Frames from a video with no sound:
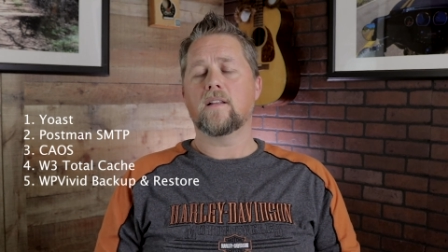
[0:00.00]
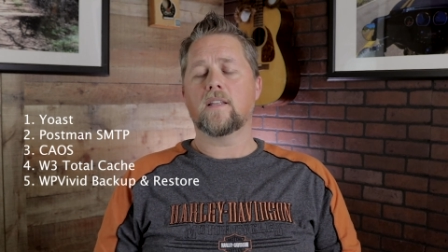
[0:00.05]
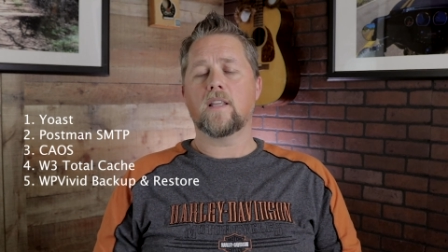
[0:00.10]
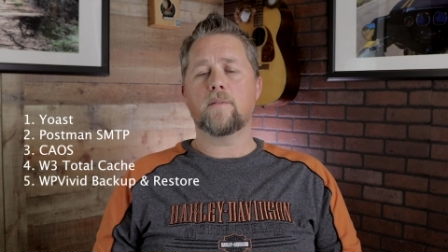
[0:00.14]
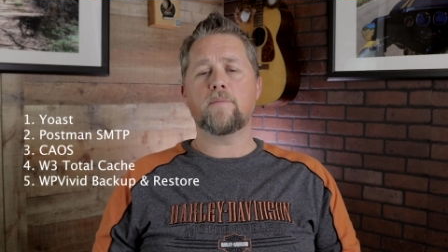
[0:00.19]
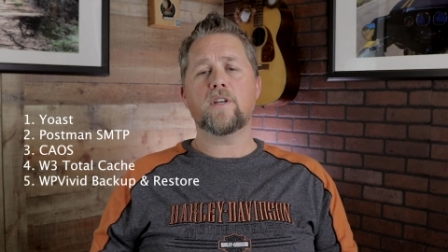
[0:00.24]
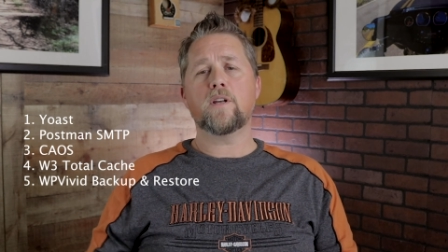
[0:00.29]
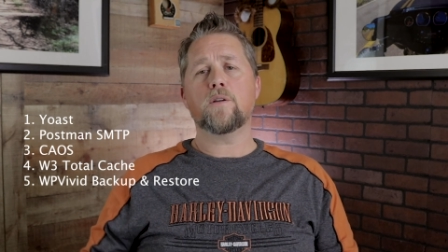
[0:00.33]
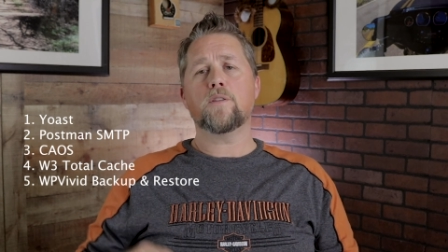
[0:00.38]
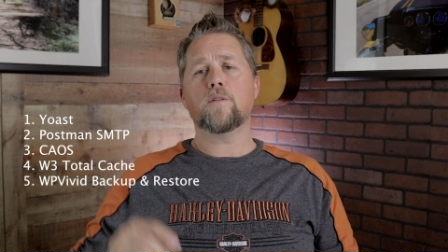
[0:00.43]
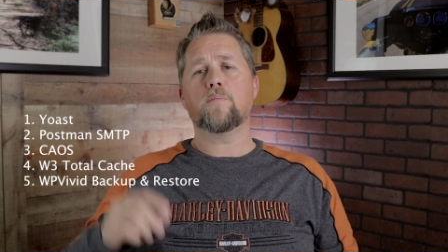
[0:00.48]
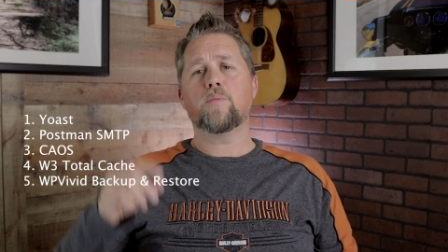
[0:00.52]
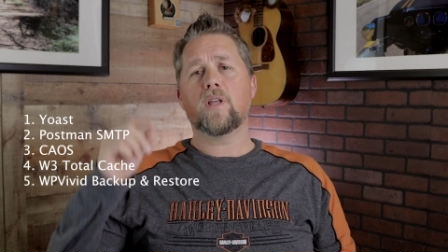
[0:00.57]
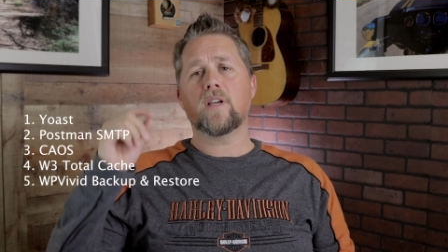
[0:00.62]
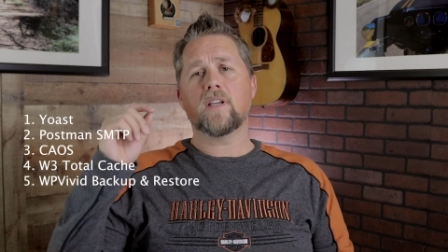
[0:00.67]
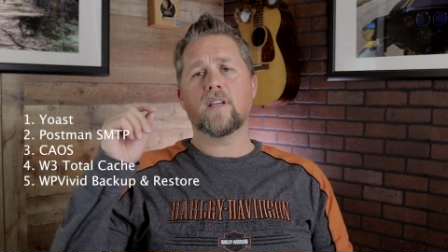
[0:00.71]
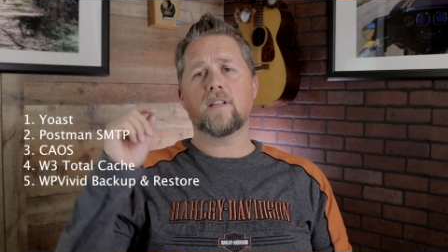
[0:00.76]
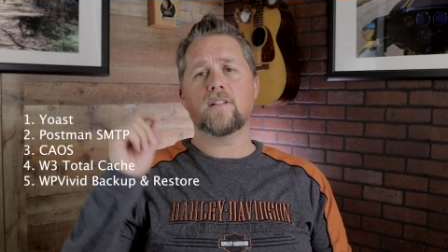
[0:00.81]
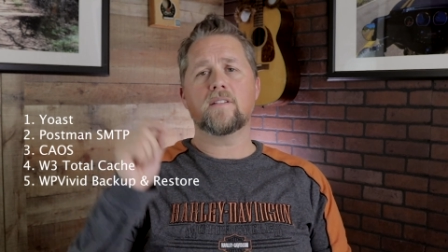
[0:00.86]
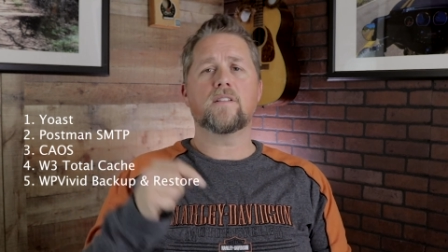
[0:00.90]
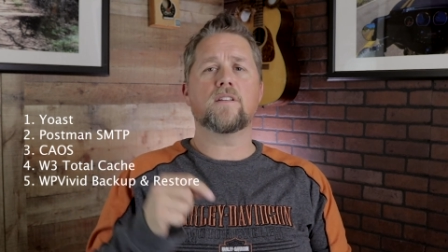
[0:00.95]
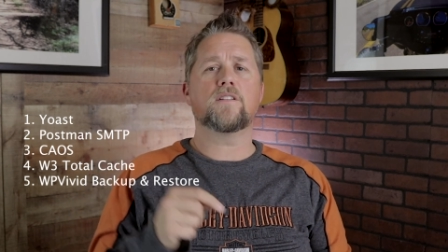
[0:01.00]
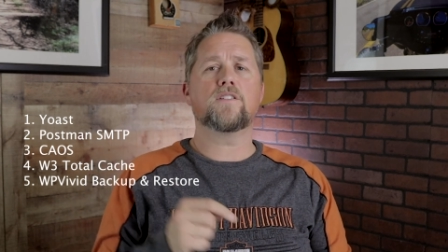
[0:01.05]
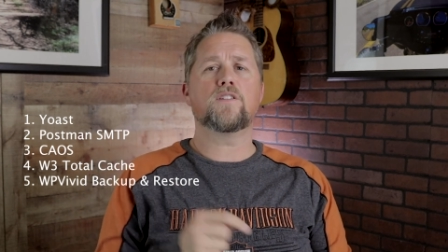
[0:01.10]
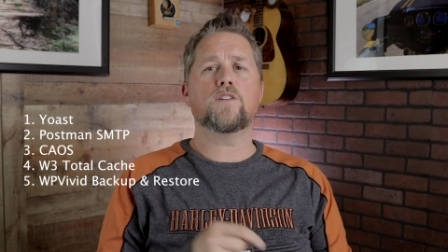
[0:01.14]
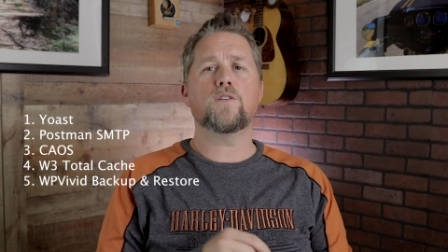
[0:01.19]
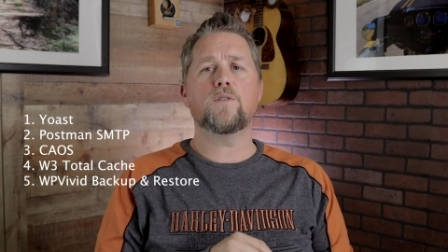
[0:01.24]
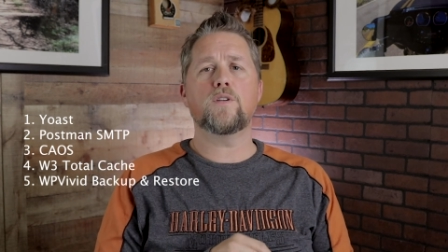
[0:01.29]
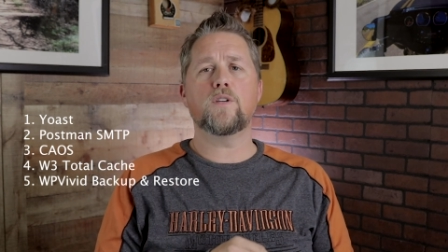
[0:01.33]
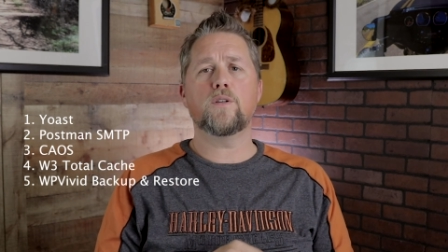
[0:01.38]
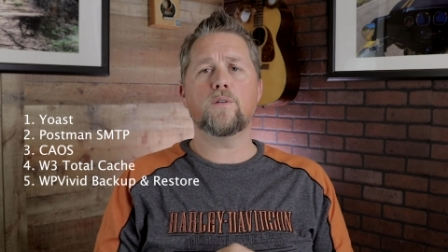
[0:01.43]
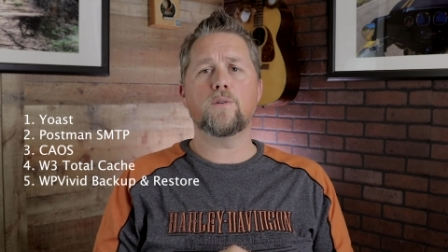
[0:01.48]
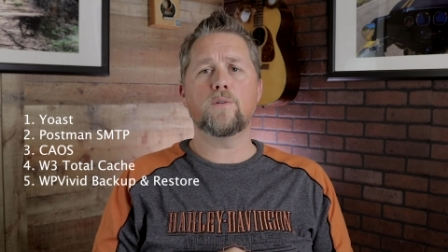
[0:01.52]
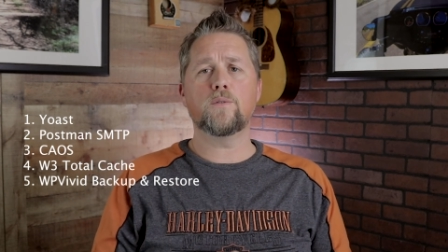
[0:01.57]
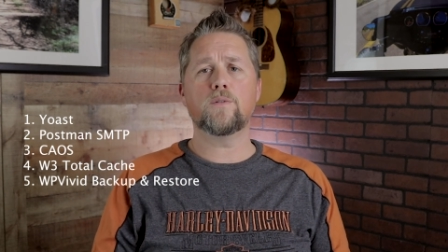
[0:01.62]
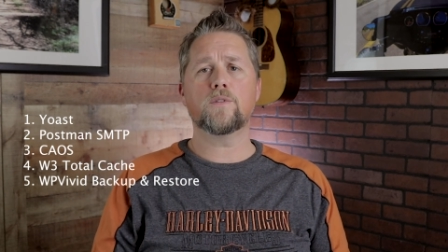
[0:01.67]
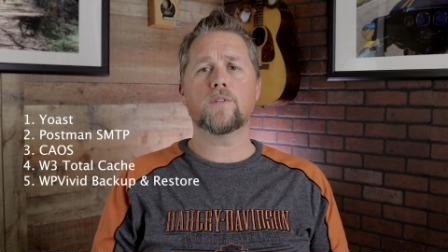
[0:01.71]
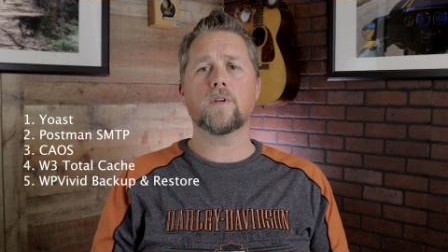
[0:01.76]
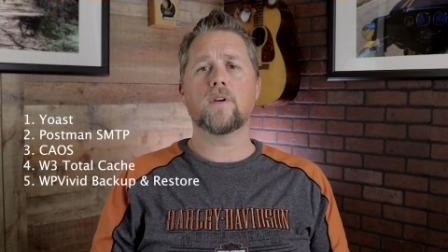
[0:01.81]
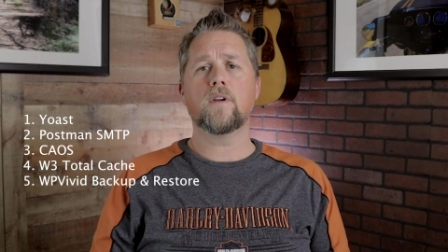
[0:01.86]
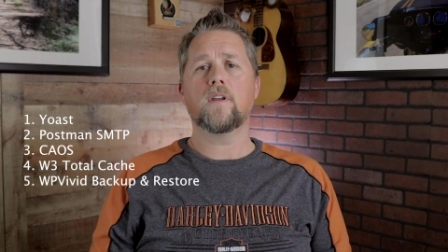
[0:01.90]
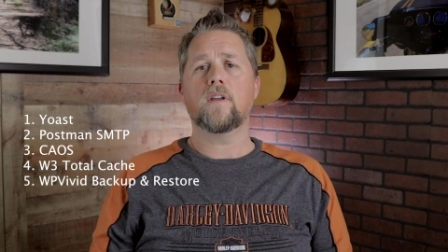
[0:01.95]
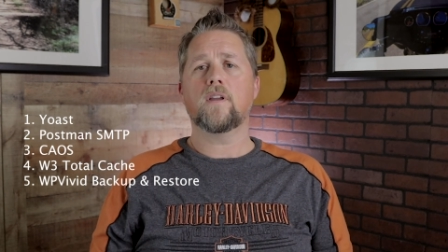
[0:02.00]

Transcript: Let me know the plugins that you use